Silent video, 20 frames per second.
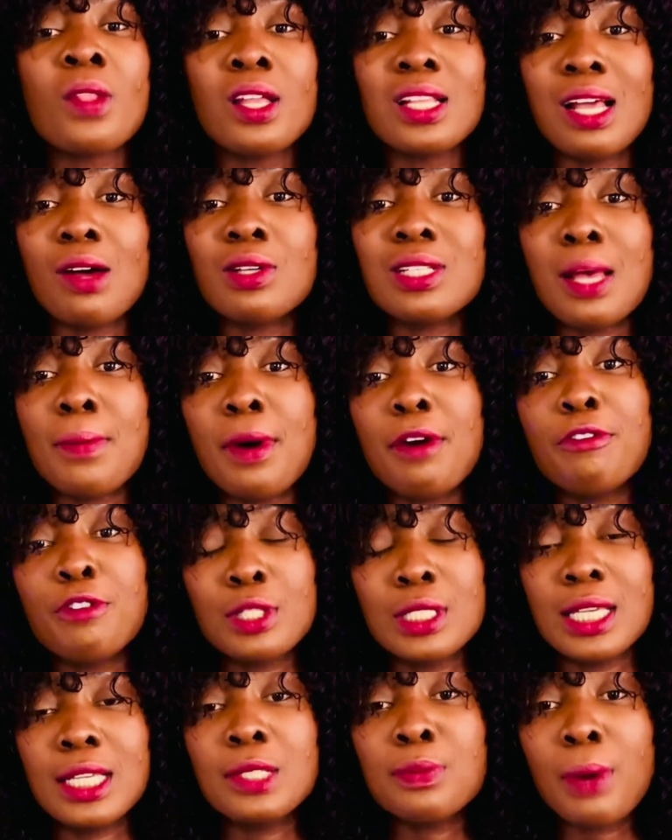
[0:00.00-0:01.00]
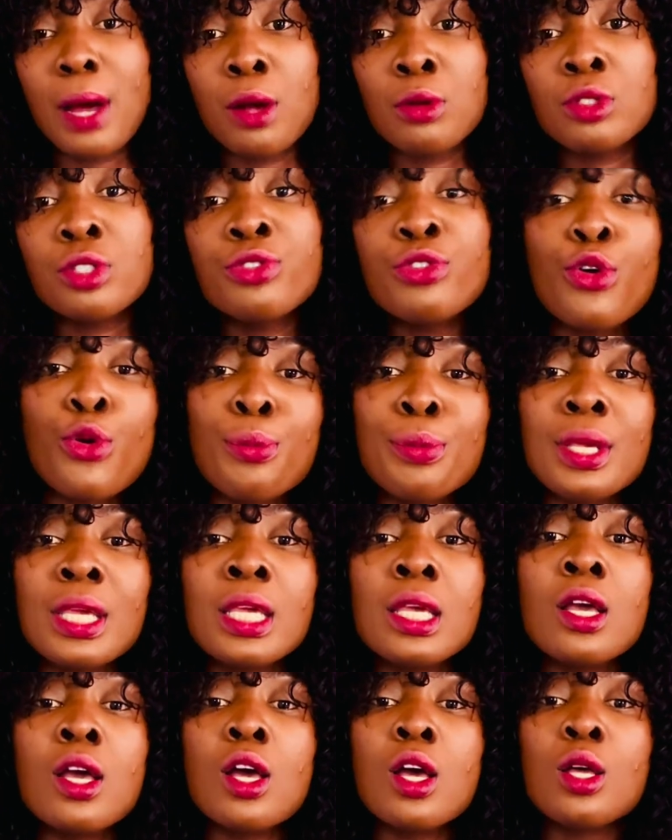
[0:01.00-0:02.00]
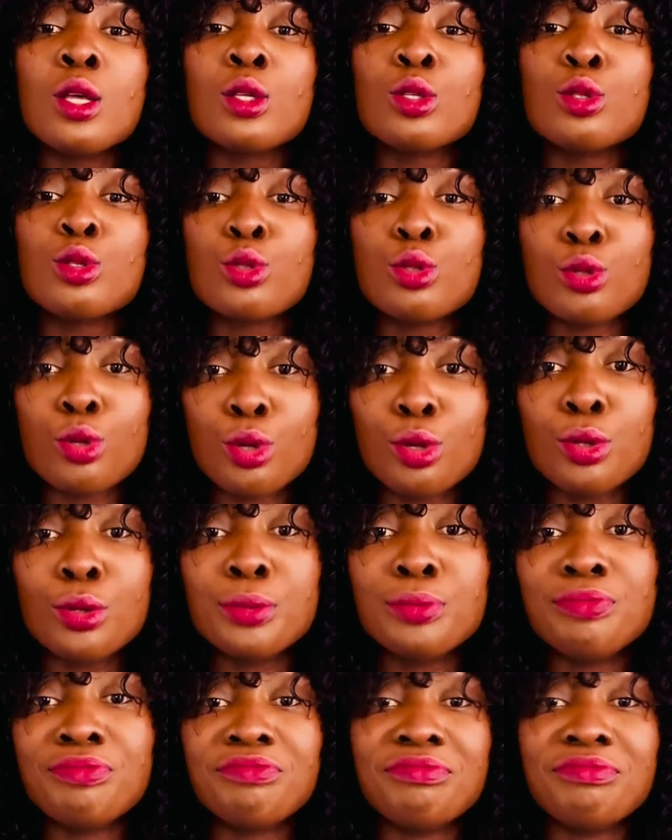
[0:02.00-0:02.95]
That was about £48 for me. So